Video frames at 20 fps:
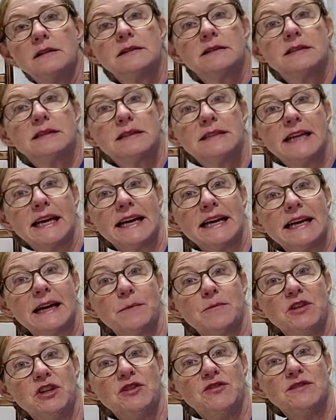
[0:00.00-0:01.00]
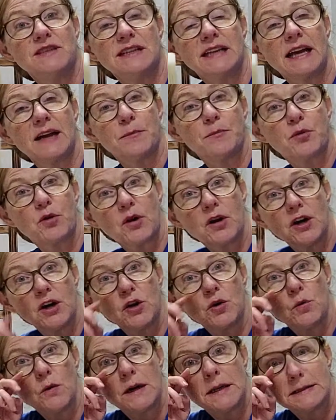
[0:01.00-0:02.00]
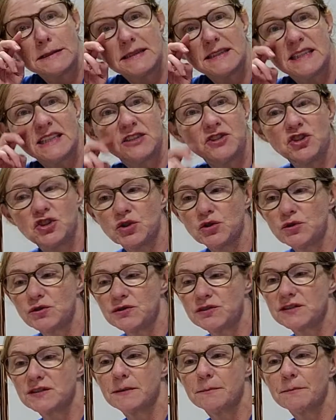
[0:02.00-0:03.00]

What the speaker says: Today I'm using a Pro Essentials